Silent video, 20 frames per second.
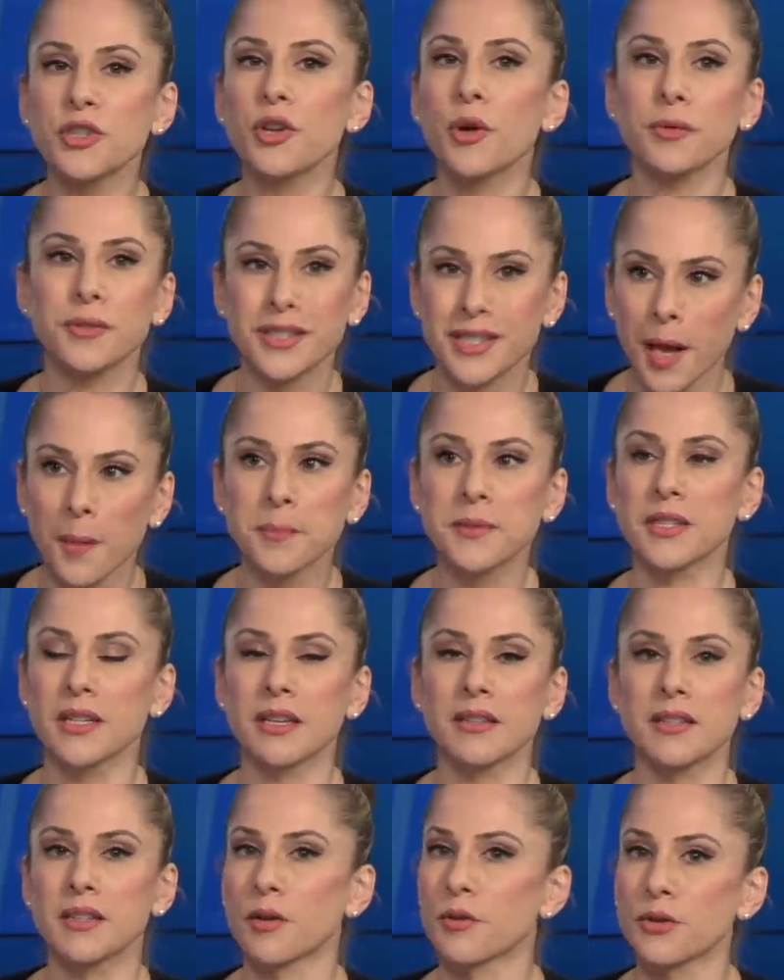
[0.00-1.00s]
no
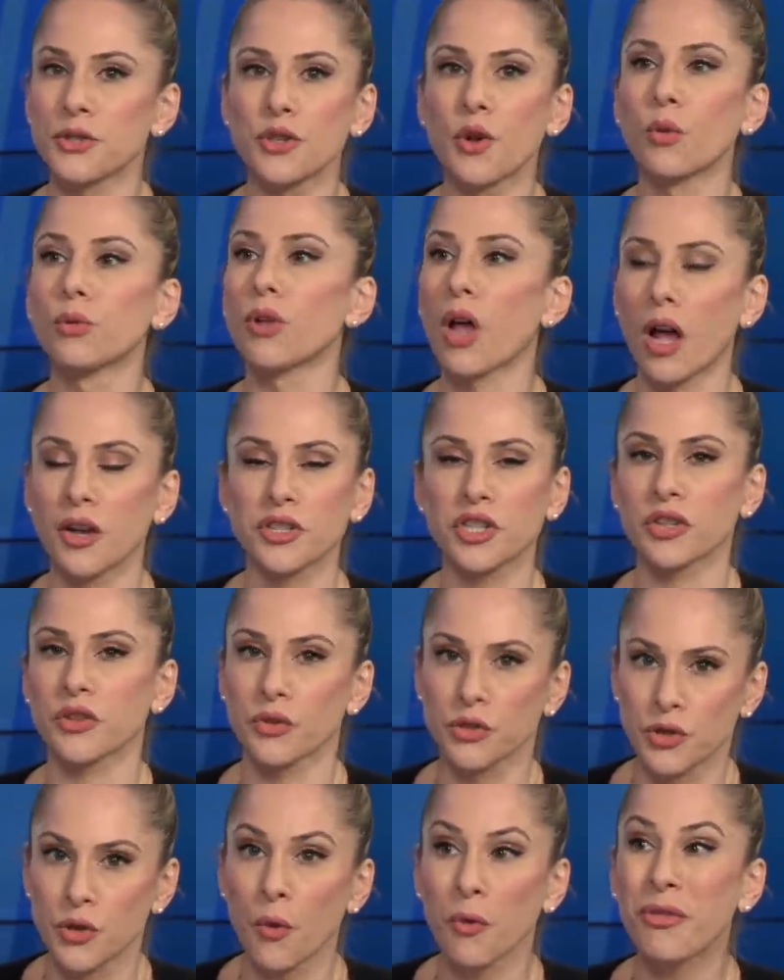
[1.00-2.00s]
substance, there is no logic,
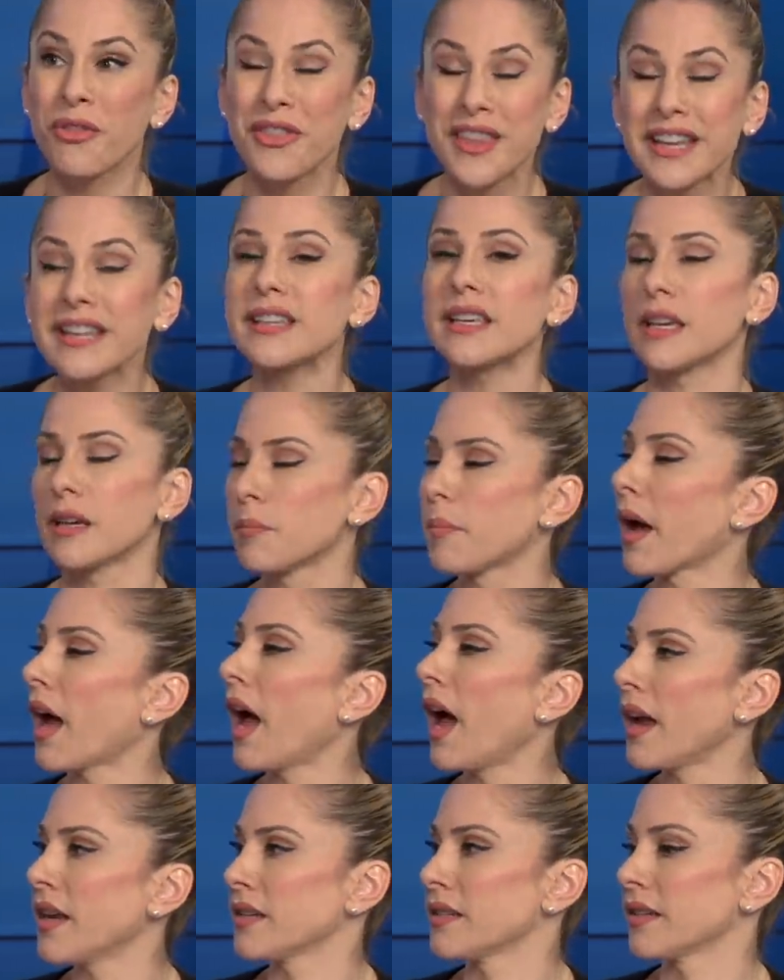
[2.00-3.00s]
there's no thinking
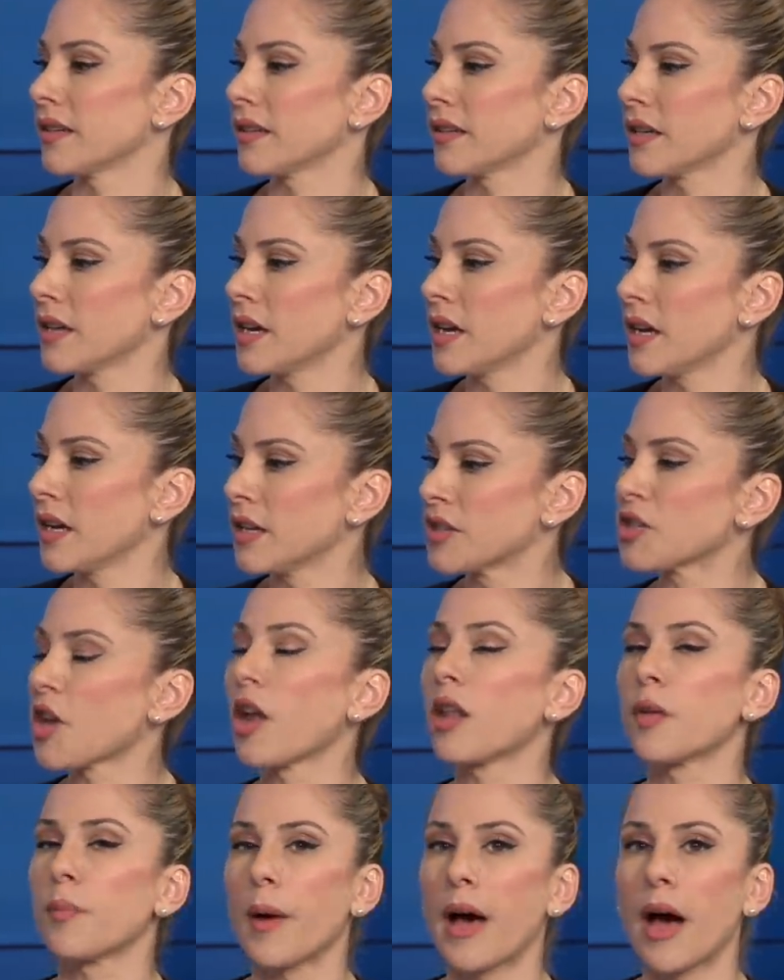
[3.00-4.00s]
behind it. It's
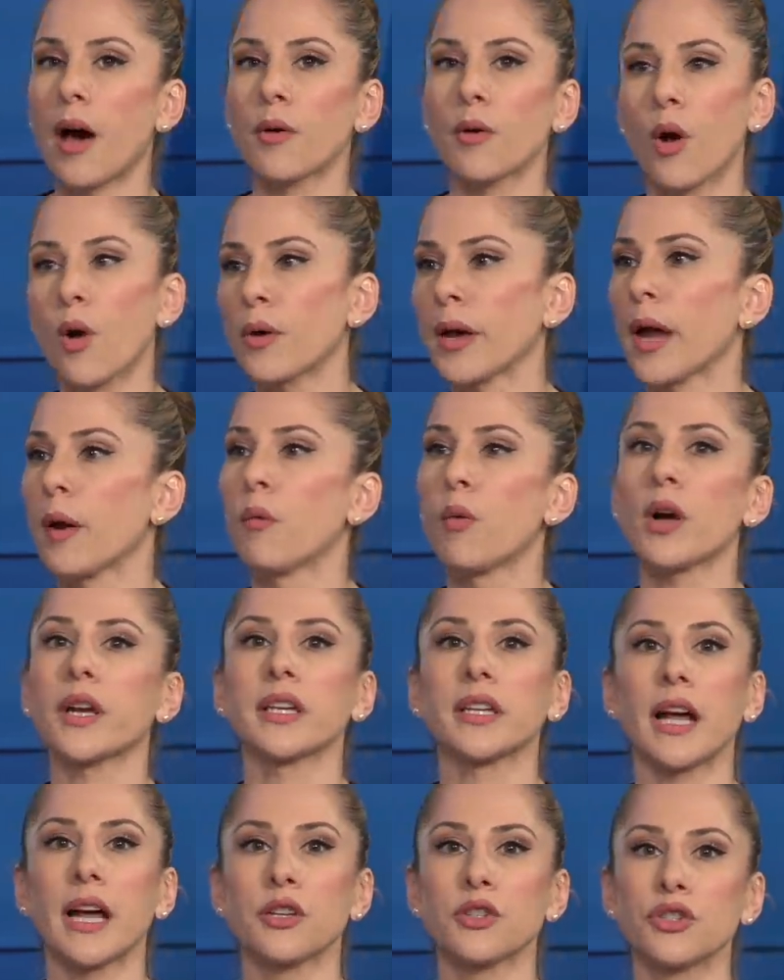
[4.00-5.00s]
all about, okay, what
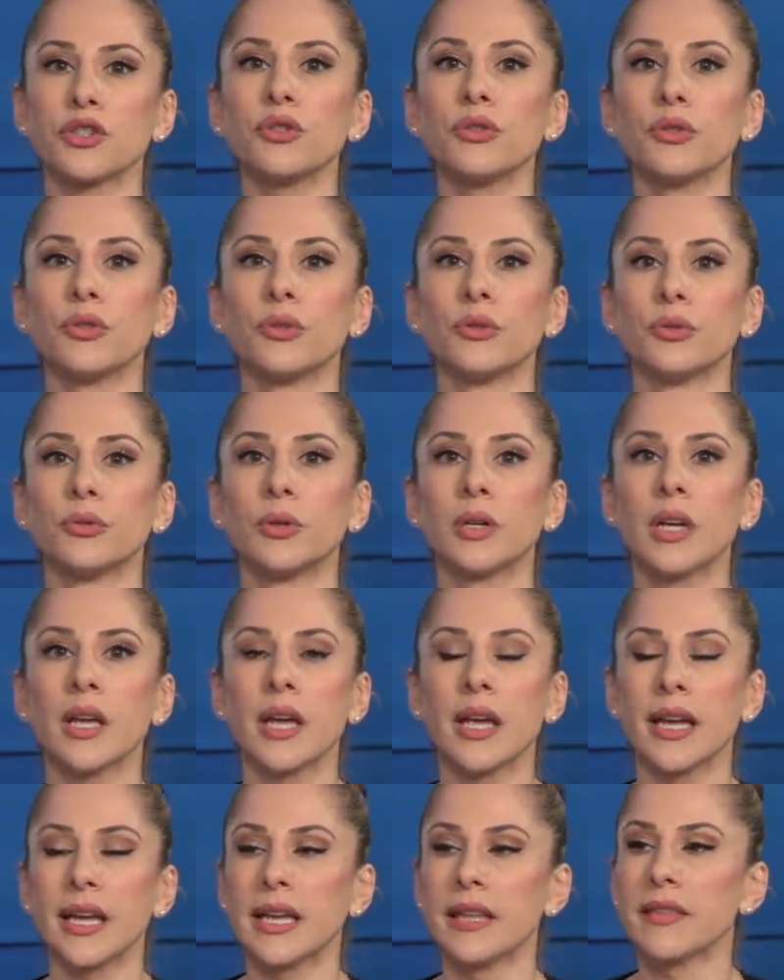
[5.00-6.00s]
can I do
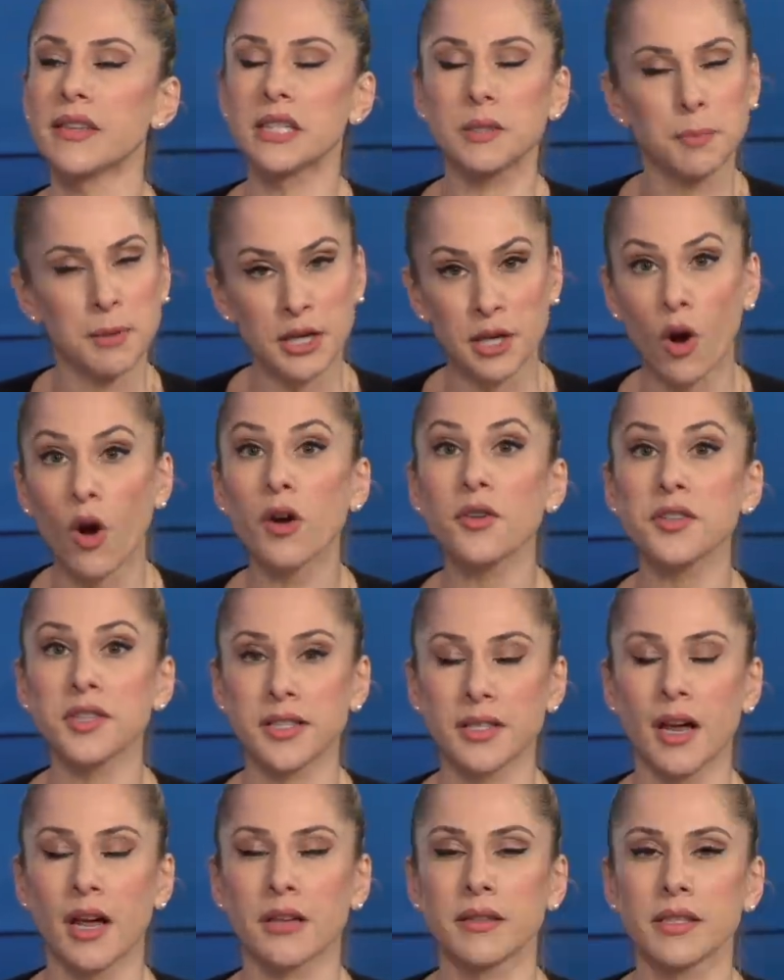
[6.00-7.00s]
in this PR
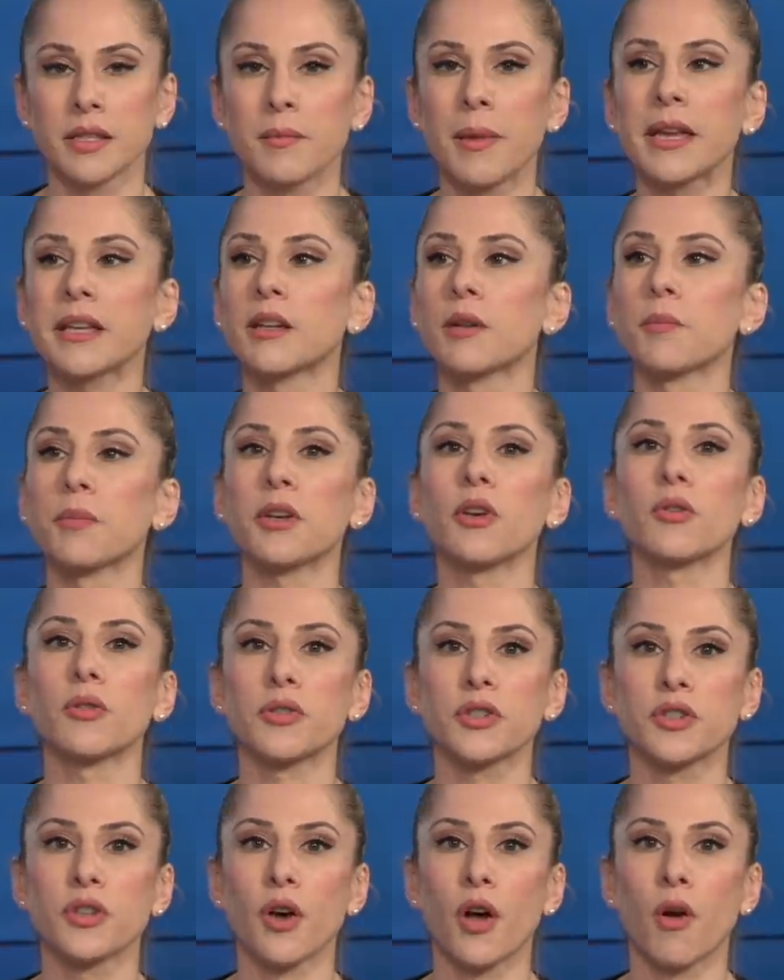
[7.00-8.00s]
stunt to make it appear
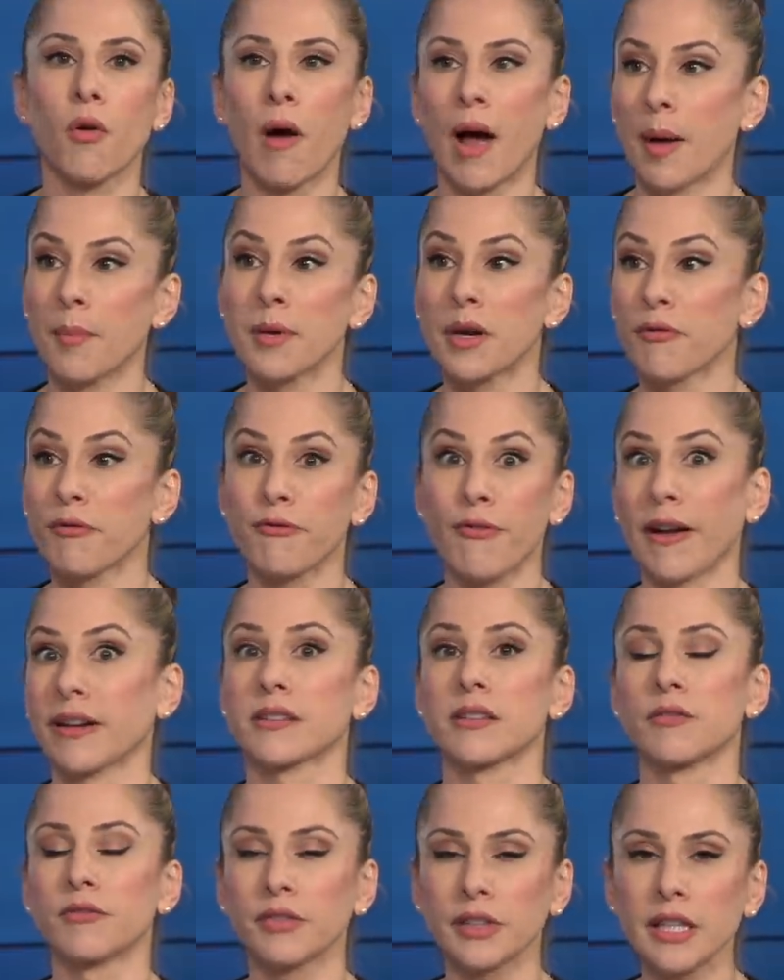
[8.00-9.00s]
as though I'm an
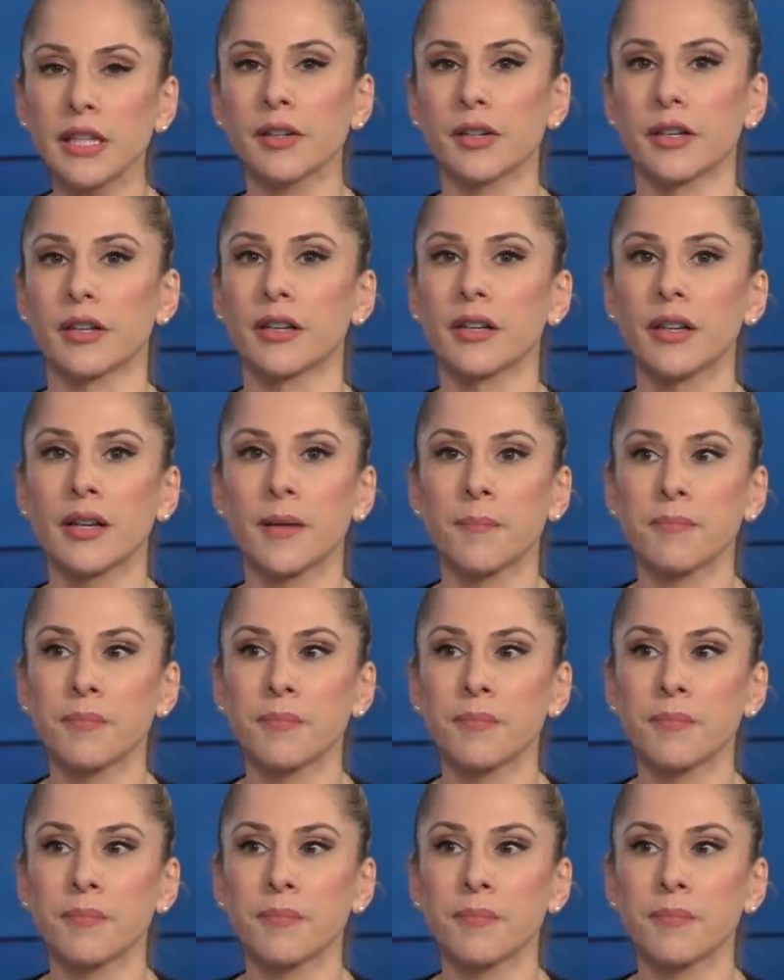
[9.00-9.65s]
effective leader?